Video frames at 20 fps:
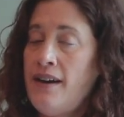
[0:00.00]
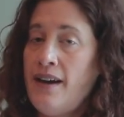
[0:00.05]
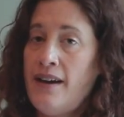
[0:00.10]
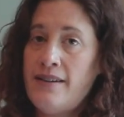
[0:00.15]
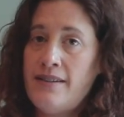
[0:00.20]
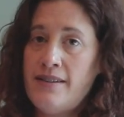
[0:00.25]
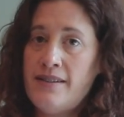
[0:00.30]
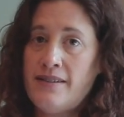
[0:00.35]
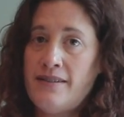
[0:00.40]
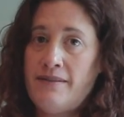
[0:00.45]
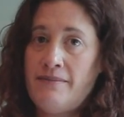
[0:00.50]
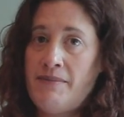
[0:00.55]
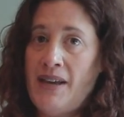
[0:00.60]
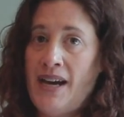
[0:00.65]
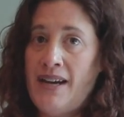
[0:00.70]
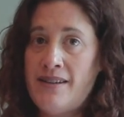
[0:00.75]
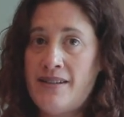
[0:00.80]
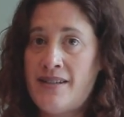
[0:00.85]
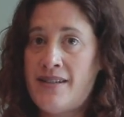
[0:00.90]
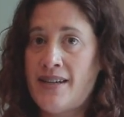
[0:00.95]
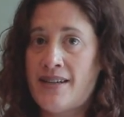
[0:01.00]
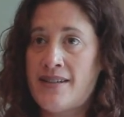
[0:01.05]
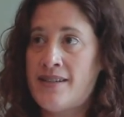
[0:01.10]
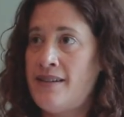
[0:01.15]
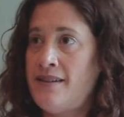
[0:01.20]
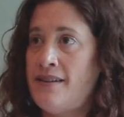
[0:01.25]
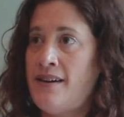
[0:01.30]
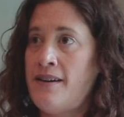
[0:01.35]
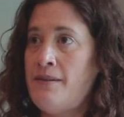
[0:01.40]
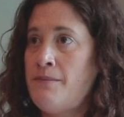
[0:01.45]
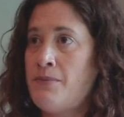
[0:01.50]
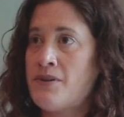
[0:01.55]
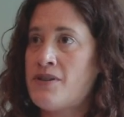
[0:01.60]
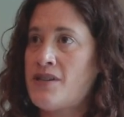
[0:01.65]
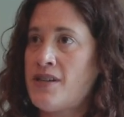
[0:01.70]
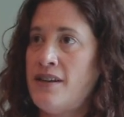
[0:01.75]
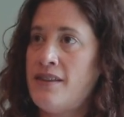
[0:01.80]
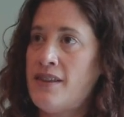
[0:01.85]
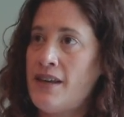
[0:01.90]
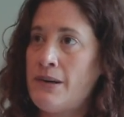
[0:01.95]
And that 6 to
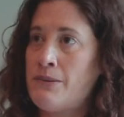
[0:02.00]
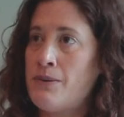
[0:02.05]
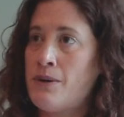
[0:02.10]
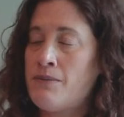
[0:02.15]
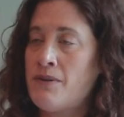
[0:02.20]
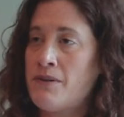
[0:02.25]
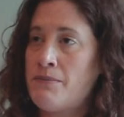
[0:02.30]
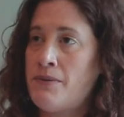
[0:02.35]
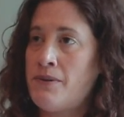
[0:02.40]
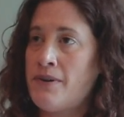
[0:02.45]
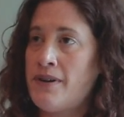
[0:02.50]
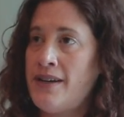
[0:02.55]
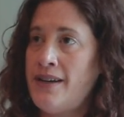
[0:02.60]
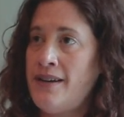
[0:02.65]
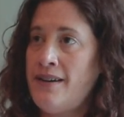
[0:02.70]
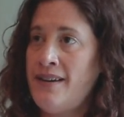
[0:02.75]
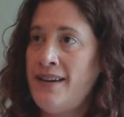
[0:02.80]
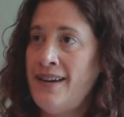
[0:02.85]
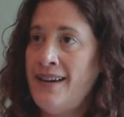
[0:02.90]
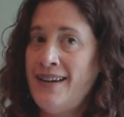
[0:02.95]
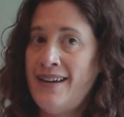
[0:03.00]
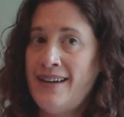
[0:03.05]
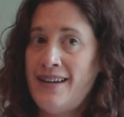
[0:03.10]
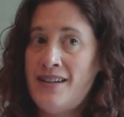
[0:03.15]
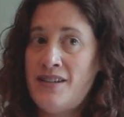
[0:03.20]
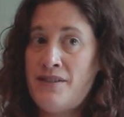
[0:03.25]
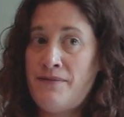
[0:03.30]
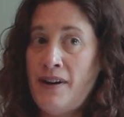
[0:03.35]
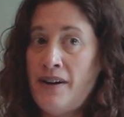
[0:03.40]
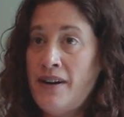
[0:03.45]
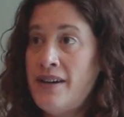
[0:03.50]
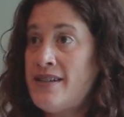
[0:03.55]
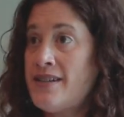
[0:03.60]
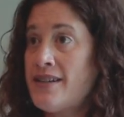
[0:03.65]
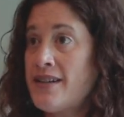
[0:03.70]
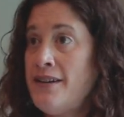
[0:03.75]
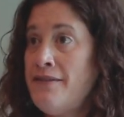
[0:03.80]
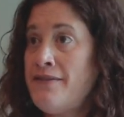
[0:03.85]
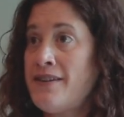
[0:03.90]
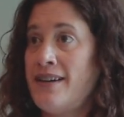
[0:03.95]
9% that we're reporting is very
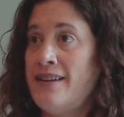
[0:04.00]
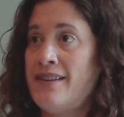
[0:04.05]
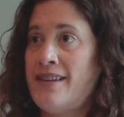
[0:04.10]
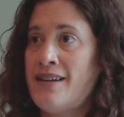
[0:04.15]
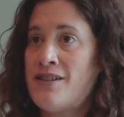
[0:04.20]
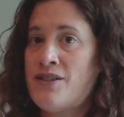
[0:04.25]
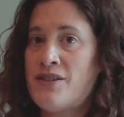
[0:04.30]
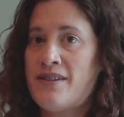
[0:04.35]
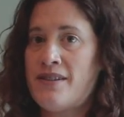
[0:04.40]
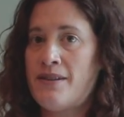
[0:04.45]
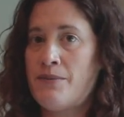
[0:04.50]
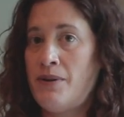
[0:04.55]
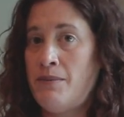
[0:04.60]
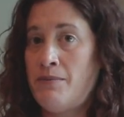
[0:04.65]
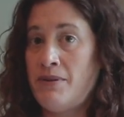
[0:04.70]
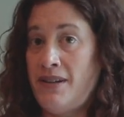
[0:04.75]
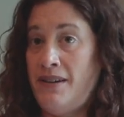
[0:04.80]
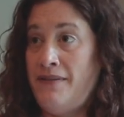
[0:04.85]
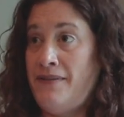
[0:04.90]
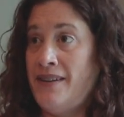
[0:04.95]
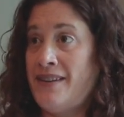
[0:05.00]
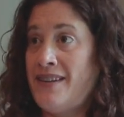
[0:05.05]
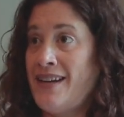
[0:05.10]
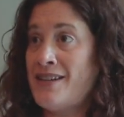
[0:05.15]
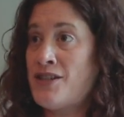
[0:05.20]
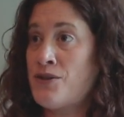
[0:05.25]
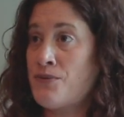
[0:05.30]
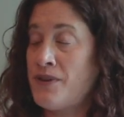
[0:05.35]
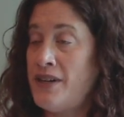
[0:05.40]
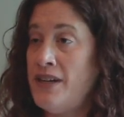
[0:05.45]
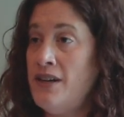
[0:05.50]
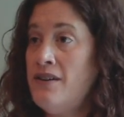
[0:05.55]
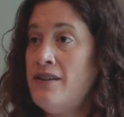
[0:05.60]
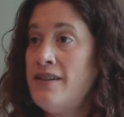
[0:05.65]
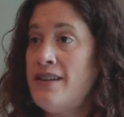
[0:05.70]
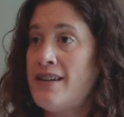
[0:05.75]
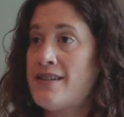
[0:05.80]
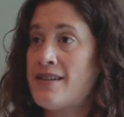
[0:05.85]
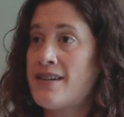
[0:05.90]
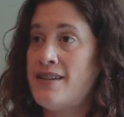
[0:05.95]
significant. We believe that that's real
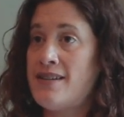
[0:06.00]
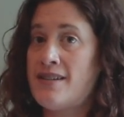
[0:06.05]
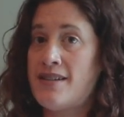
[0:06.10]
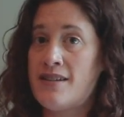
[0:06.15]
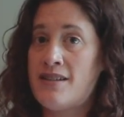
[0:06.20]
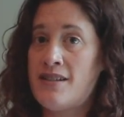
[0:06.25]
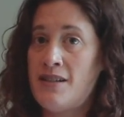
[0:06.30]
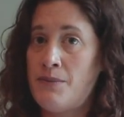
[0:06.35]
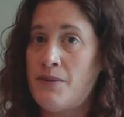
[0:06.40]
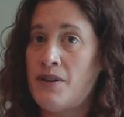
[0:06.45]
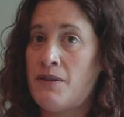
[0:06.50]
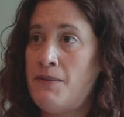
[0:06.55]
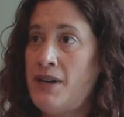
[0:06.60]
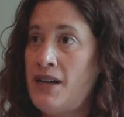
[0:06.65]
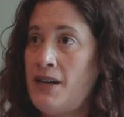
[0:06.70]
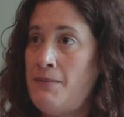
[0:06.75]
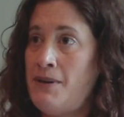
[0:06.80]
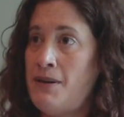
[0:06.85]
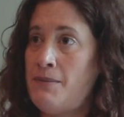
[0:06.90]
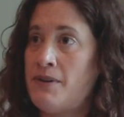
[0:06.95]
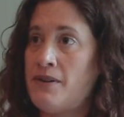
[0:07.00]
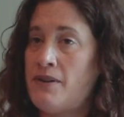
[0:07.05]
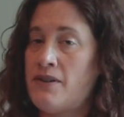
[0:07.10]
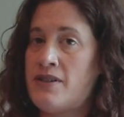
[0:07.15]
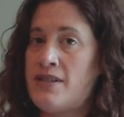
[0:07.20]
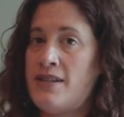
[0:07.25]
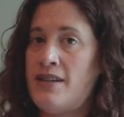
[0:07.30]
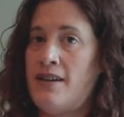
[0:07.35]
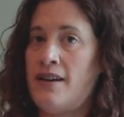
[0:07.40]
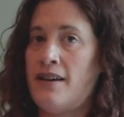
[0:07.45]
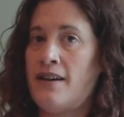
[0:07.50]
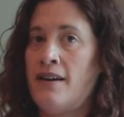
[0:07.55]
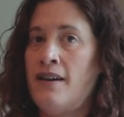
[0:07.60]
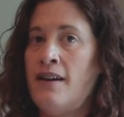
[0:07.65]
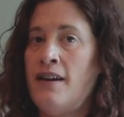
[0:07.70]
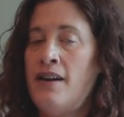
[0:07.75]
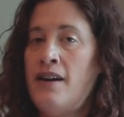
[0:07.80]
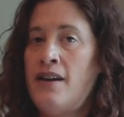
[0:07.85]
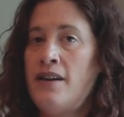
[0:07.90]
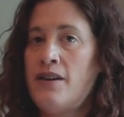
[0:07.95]
and that's consistent with many people are seeing.
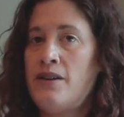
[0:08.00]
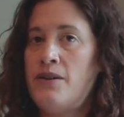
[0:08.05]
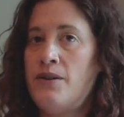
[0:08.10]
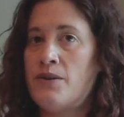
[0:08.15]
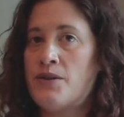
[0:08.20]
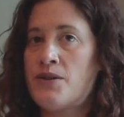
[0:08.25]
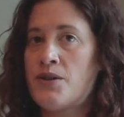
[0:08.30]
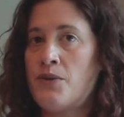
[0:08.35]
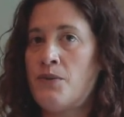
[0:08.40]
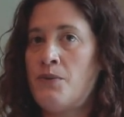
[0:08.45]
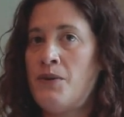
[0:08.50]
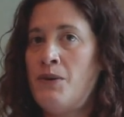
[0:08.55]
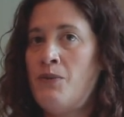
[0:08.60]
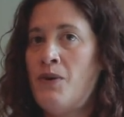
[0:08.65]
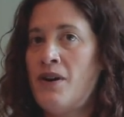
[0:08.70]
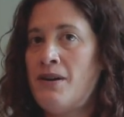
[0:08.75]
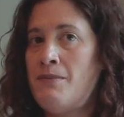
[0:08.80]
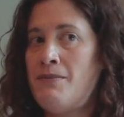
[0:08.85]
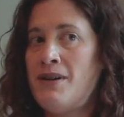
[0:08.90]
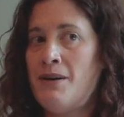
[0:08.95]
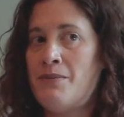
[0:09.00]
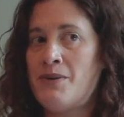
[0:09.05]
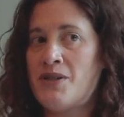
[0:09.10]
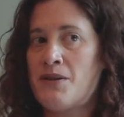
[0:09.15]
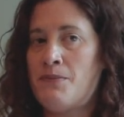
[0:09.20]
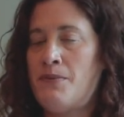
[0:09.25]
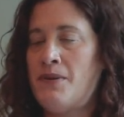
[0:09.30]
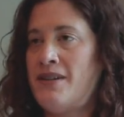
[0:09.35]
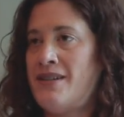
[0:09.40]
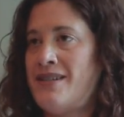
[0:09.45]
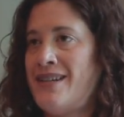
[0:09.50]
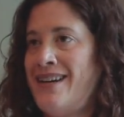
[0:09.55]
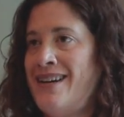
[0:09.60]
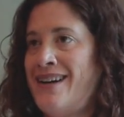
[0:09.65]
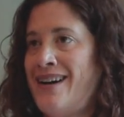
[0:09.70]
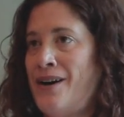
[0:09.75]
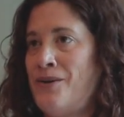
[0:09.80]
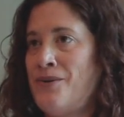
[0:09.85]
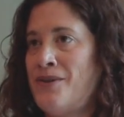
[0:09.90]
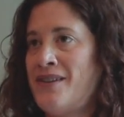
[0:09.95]
You know, so we want to be able to put
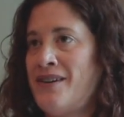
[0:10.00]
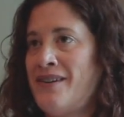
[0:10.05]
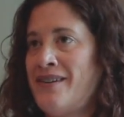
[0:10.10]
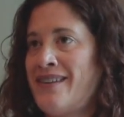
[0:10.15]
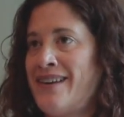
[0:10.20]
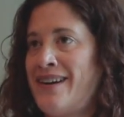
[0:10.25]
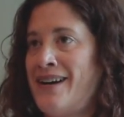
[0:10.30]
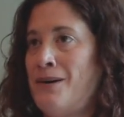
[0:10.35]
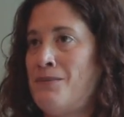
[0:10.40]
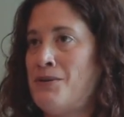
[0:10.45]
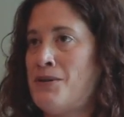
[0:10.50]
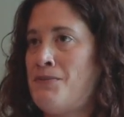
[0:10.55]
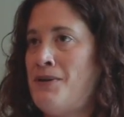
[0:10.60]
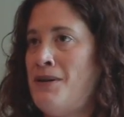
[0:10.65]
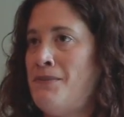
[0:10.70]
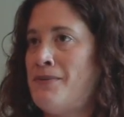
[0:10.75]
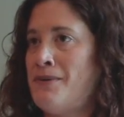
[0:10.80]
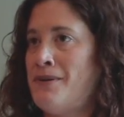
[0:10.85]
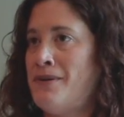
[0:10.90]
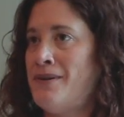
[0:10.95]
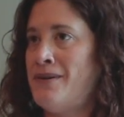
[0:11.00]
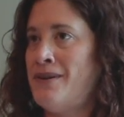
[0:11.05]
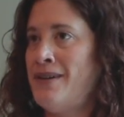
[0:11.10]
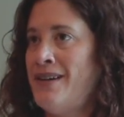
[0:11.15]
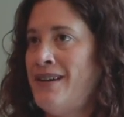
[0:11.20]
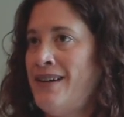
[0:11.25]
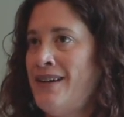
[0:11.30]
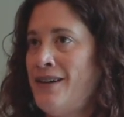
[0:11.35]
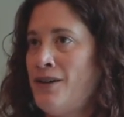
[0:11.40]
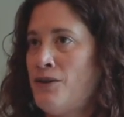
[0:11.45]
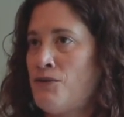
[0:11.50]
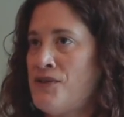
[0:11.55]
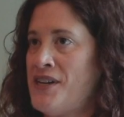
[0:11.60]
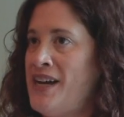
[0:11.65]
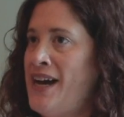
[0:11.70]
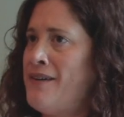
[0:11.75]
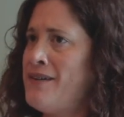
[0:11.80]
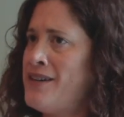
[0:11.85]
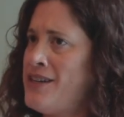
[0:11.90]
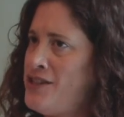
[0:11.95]
data out there that helps people
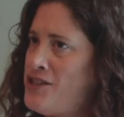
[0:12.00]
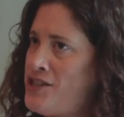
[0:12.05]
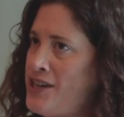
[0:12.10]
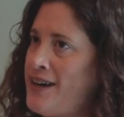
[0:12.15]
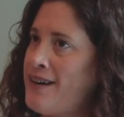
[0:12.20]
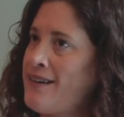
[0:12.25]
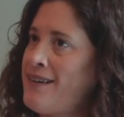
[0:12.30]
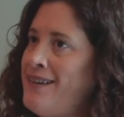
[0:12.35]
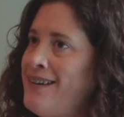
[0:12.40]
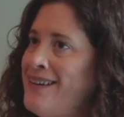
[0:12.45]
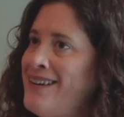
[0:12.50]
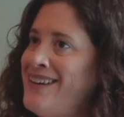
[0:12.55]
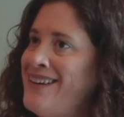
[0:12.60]
reality check,